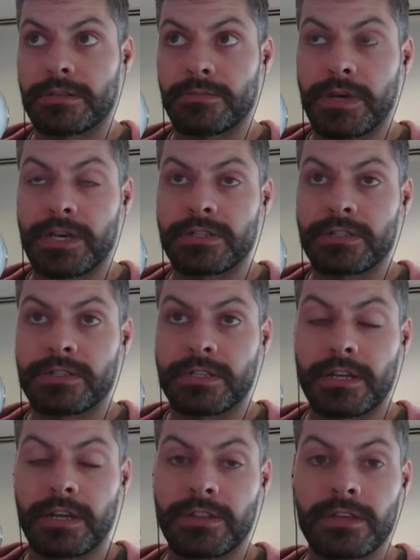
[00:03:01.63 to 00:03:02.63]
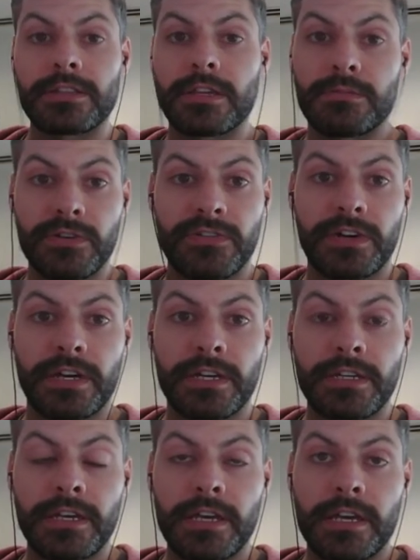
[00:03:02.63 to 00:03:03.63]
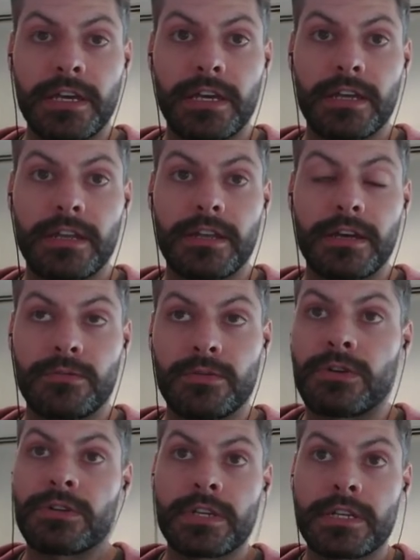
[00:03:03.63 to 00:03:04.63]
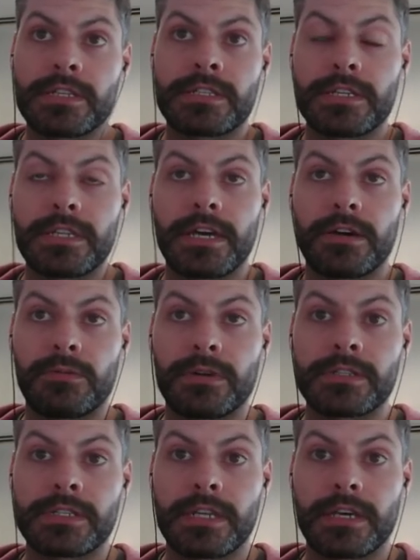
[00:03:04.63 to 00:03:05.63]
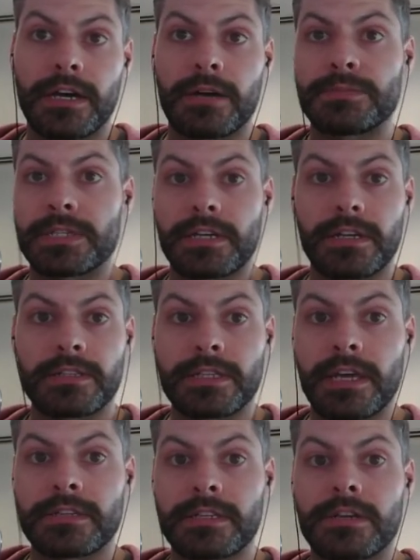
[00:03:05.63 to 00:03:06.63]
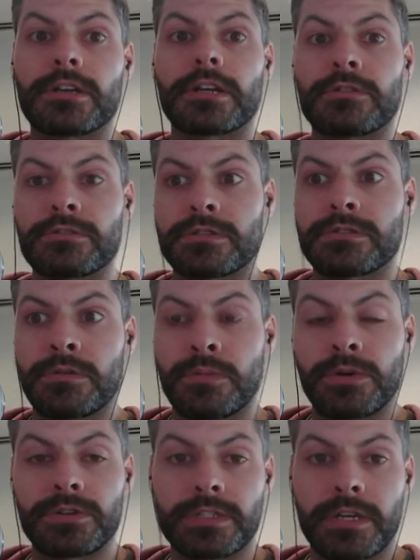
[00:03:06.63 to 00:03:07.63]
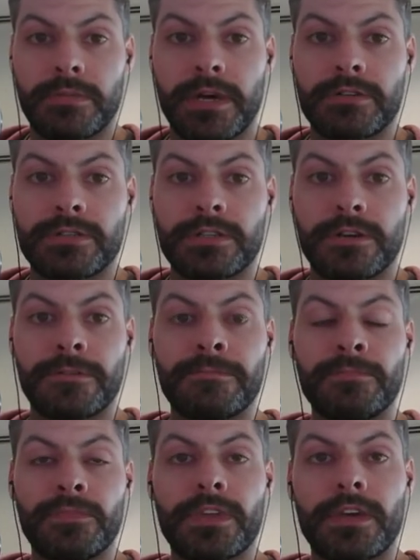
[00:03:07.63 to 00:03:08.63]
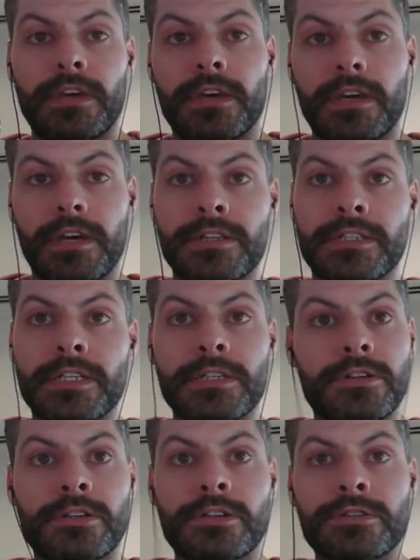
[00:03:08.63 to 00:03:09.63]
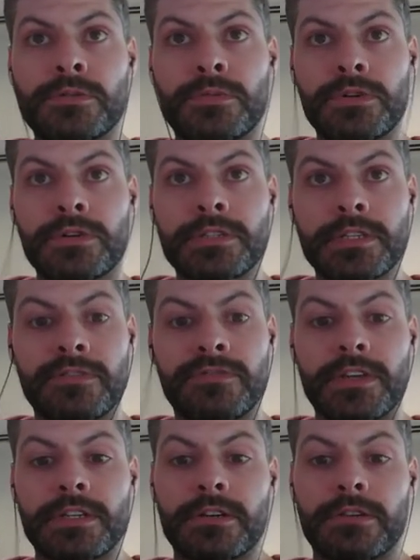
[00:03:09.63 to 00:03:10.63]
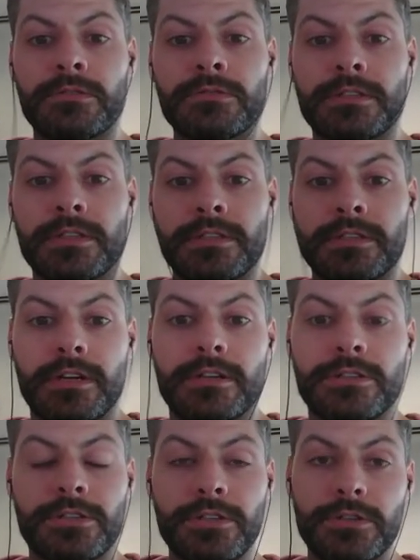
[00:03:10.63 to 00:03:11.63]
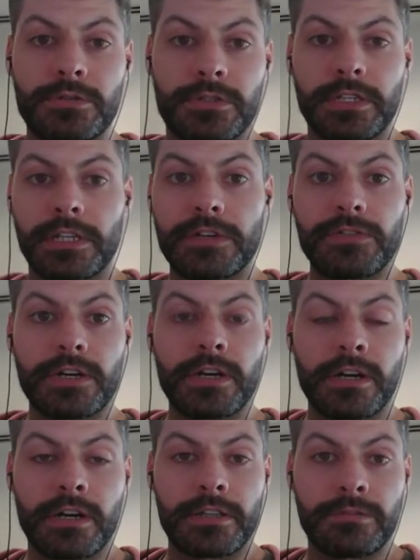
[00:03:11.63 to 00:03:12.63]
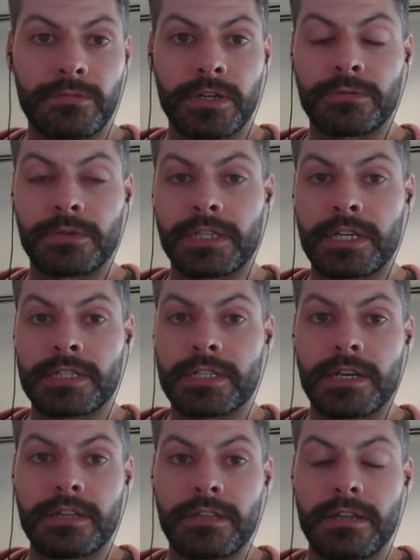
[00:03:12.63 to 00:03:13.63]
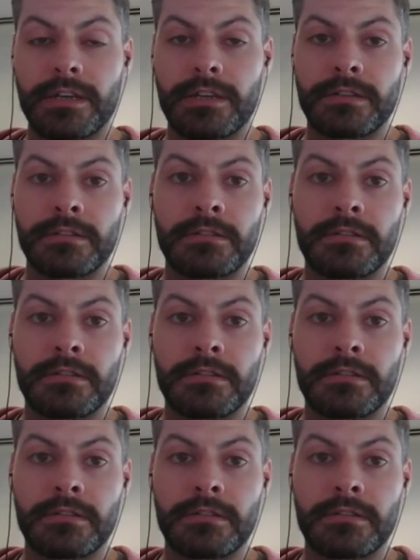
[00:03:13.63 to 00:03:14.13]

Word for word: and patients, then I think they'll be fine. And we're only going to see that once they update us as the earnings reports come out. So in this next earnings reports, if they don't start to deliver on what they said, then